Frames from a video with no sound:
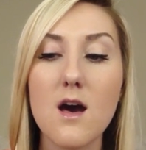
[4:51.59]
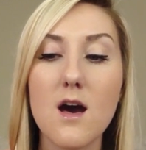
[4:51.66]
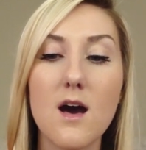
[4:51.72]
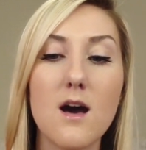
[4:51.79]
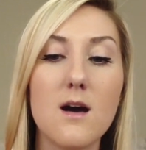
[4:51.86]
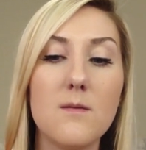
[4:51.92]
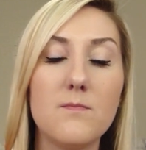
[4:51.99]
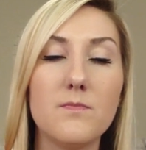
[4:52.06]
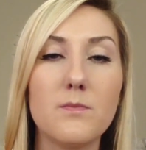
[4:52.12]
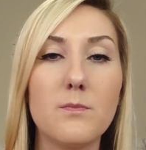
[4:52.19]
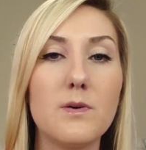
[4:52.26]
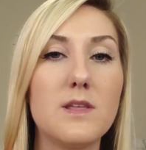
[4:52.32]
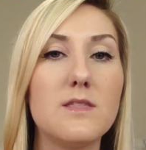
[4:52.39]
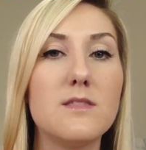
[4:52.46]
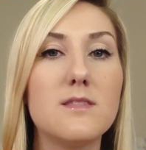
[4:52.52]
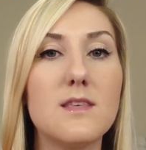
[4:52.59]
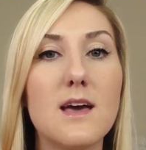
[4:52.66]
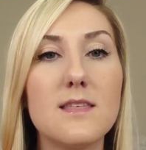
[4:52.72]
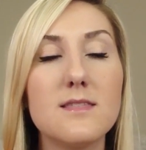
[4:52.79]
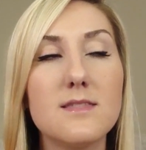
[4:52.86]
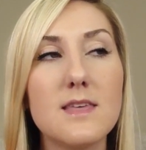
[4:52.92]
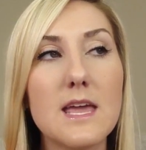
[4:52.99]
But I
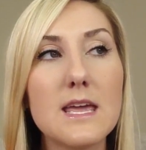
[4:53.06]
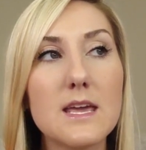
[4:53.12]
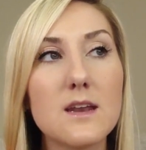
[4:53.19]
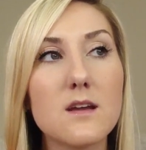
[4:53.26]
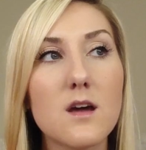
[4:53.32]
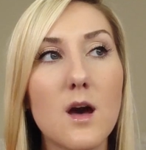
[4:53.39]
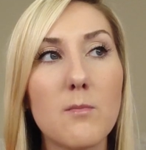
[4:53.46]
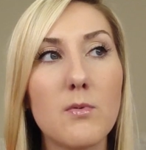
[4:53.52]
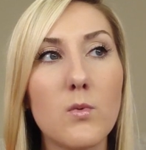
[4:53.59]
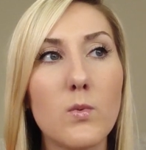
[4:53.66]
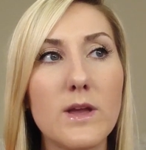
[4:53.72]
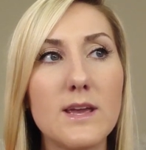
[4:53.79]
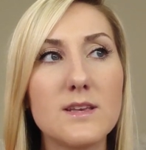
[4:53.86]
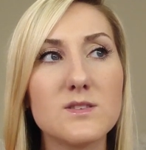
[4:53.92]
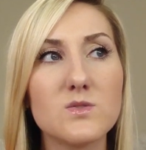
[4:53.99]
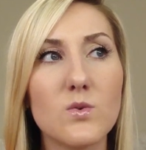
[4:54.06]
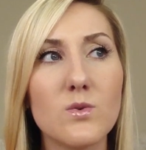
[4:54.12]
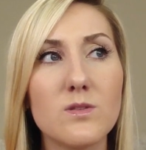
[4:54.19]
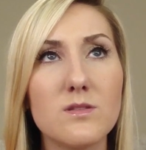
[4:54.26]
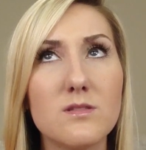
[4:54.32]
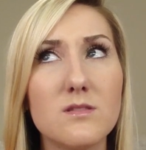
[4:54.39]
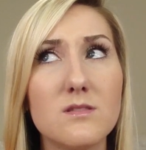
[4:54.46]
think in a couple weeks, or
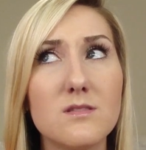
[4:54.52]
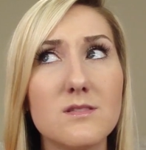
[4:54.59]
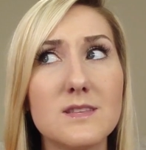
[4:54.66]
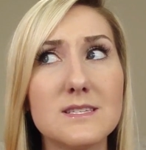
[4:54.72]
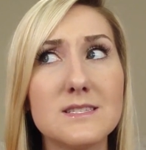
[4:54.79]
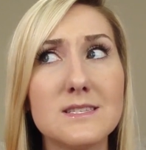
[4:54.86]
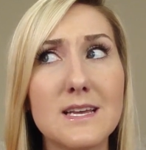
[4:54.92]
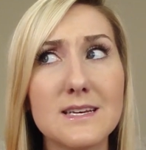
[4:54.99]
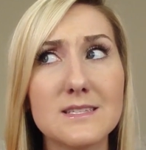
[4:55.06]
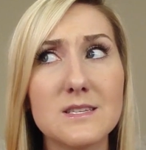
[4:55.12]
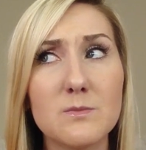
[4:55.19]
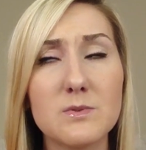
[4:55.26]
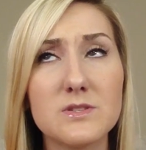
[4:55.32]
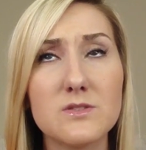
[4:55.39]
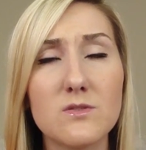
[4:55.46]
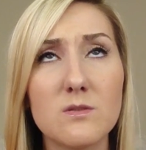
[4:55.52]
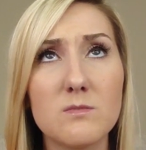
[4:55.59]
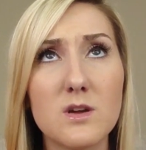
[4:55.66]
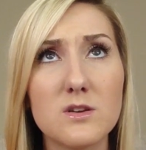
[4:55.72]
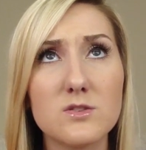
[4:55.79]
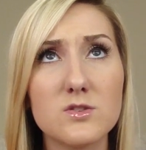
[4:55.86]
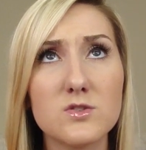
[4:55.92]
this next episode, I'm
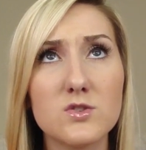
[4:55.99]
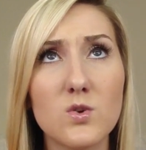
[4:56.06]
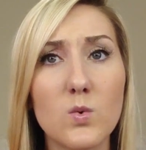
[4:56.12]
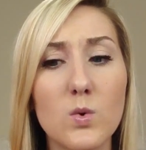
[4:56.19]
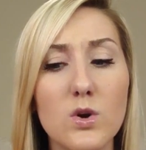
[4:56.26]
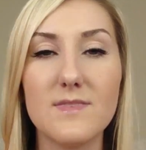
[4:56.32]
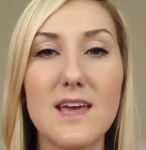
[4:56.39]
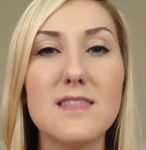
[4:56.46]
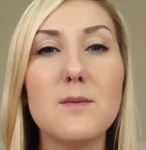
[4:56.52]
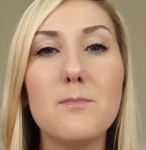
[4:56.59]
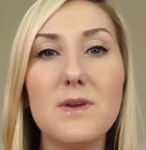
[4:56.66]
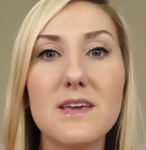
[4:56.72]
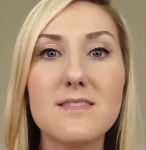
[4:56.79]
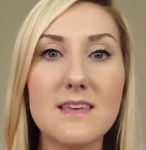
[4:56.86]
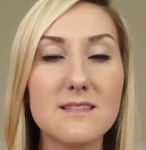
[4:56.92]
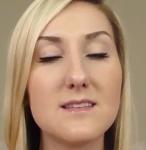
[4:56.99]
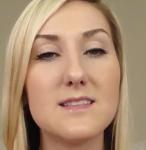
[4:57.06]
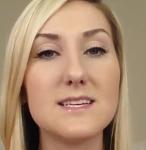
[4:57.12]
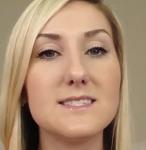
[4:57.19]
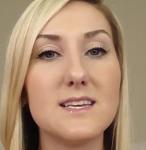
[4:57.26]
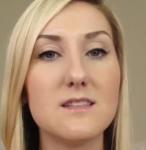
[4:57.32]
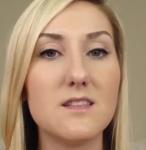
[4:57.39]
not sure. And the big thing that
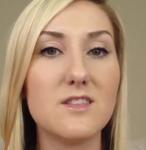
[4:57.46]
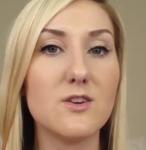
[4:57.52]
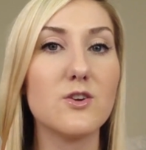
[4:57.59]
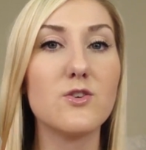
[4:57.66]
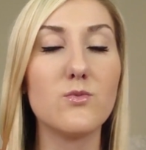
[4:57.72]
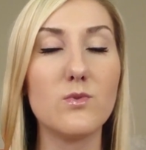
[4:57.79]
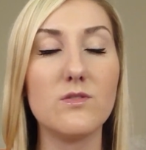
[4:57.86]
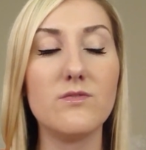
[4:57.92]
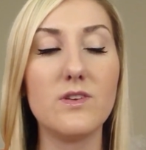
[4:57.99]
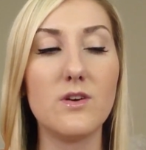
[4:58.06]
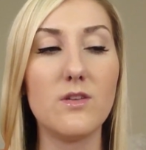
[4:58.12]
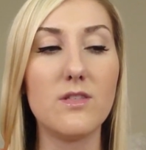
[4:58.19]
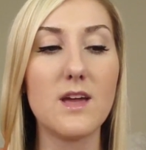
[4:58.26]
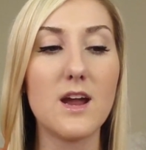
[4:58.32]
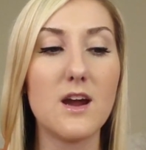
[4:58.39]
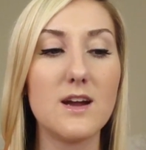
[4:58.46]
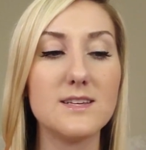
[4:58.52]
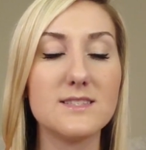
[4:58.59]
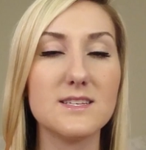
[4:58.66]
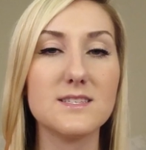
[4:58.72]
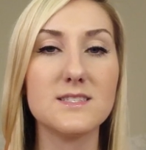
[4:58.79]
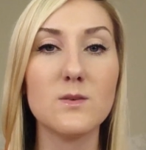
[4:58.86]
they say that they're going to reveal there
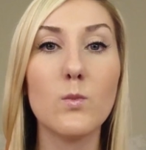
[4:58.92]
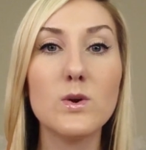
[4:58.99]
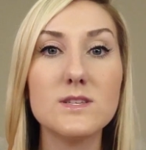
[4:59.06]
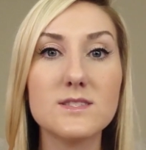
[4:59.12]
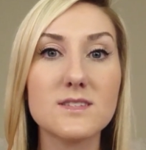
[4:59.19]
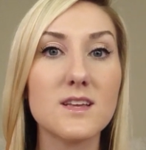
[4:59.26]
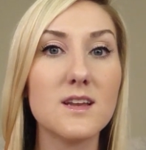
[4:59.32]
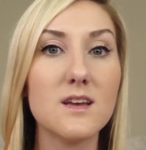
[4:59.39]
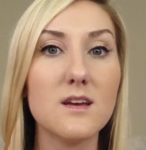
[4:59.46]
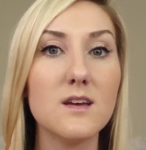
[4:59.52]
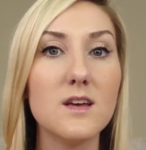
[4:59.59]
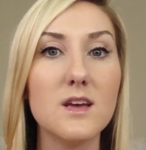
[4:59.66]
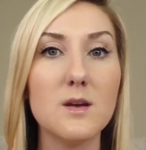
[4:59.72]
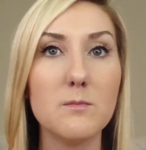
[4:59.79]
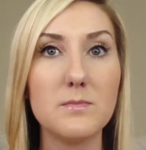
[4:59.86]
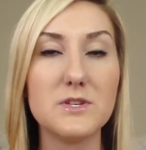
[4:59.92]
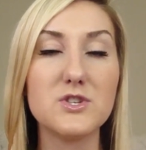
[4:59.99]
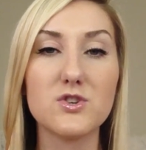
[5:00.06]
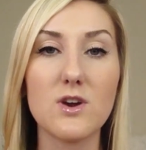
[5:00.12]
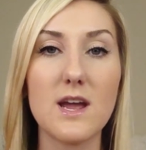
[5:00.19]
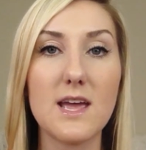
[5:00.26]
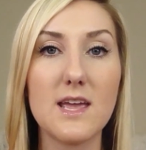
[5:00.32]
is that someone's going to
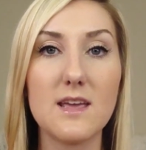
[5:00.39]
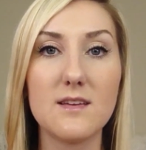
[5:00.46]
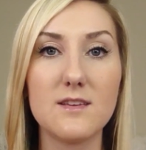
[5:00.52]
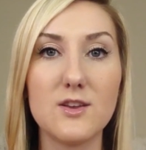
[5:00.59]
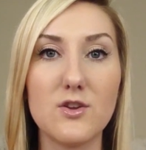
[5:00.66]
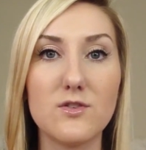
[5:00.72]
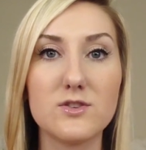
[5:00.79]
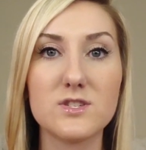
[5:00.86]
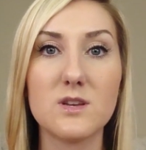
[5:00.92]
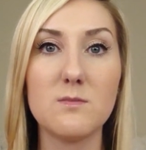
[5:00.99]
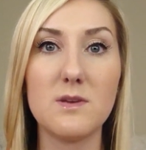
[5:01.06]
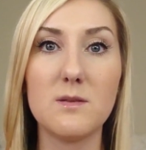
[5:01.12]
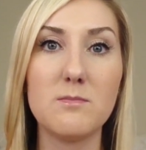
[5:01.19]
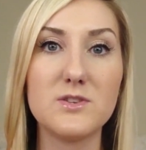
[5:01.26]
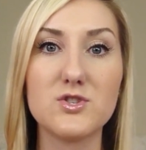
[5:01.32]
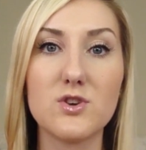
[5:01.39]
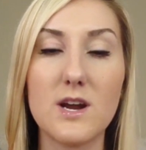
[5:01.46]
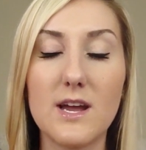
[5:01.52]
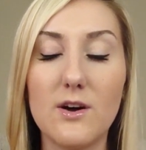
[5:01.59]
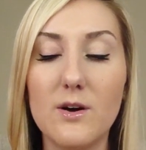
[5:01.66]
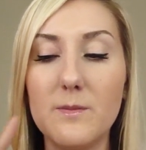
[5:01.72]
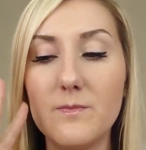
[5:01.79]
there's going to be a
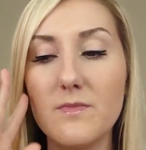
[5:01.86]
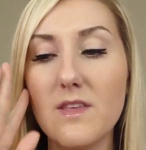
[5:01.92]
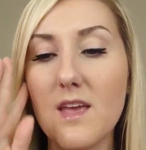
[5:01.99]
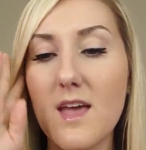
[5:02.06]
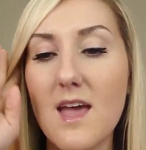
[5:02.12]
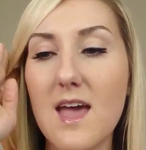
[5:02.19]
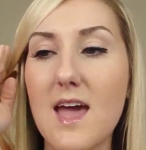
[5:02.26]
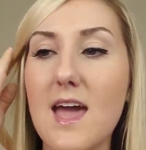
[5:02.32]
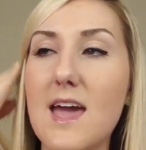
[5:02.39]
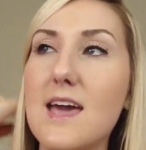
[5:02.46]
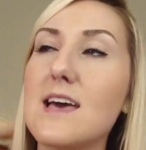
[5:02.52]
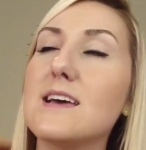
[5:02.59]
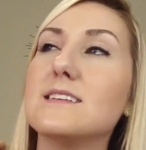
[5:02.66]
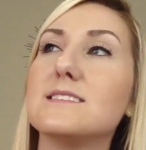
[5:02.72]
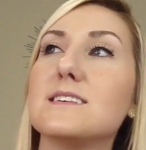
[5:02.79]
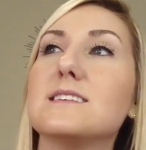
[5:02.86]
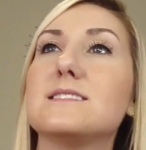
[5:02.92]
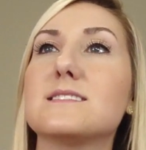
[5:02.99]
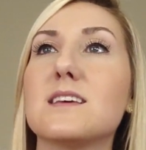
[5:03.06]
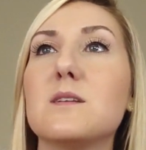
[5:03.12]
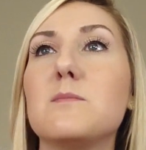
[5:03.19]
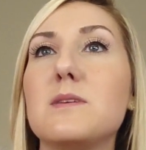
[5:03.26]
betrayal. And
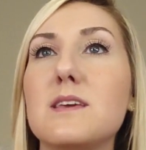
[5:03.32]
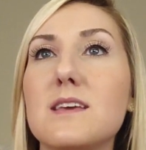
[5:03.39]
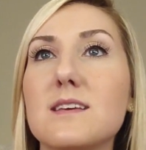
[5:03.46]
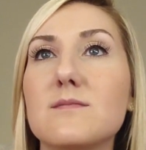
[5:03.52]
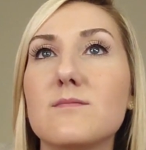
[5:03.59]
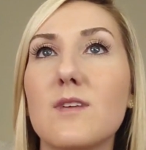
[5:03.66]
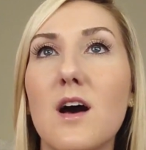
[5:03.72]
it's going to be,